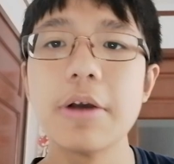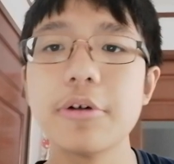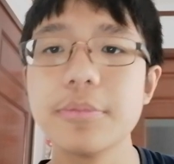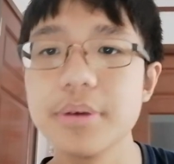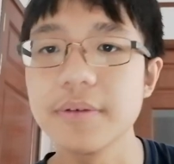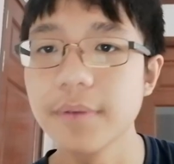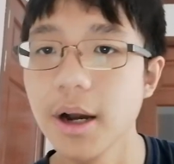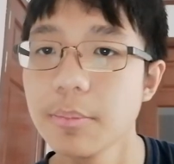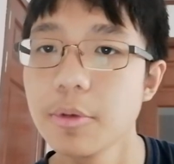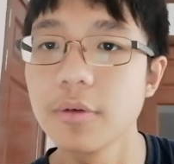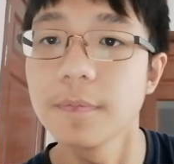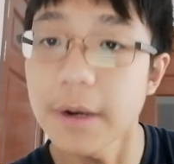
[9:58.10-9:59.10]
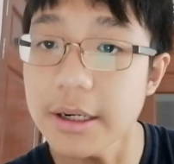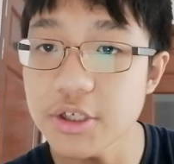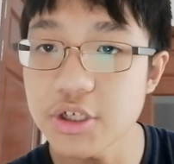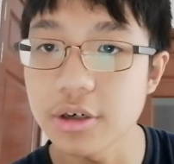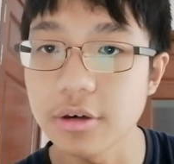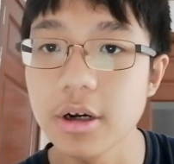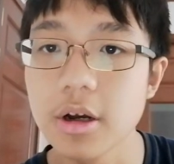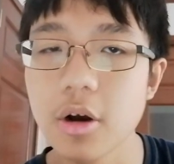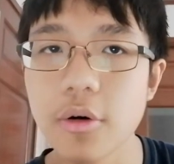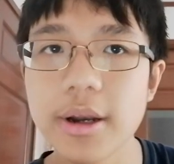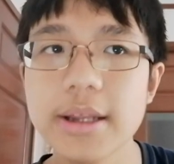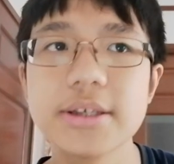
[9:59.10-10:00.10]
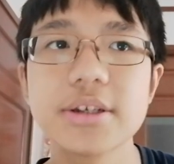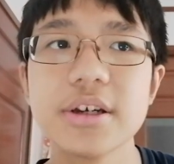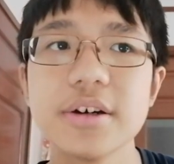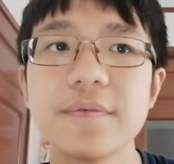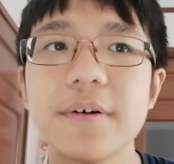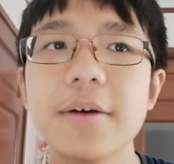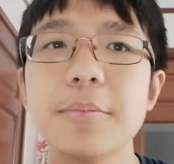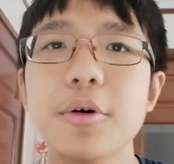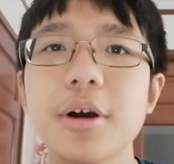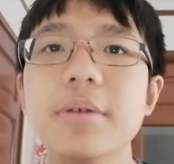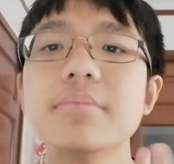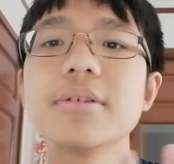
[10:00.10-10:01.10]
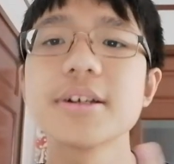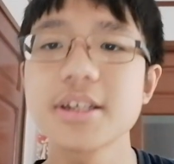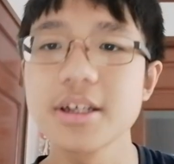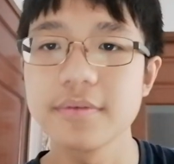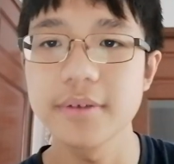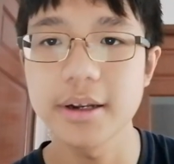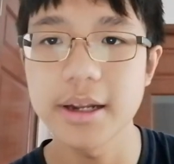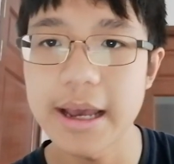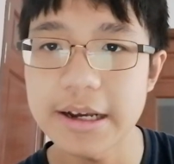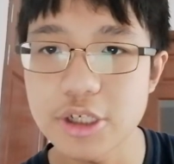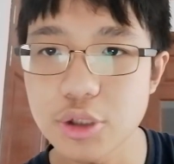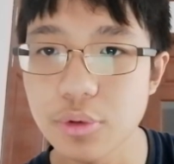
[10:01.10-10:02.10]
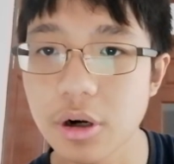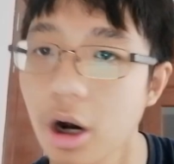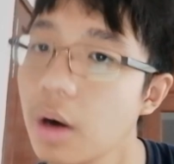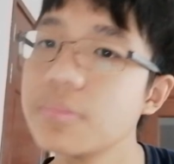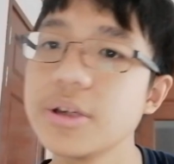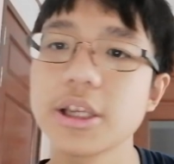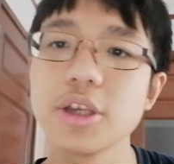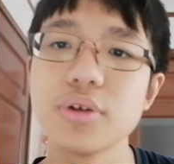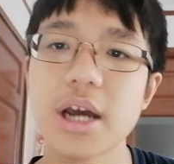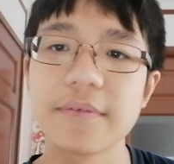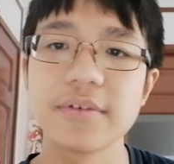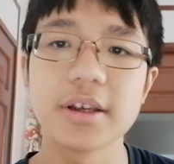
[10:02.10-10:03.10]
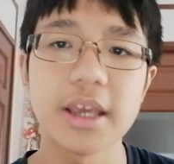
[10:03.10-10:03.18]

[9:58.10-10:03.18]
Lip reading: would be far more functional, or at least far more impressive, than an actual object you'd have to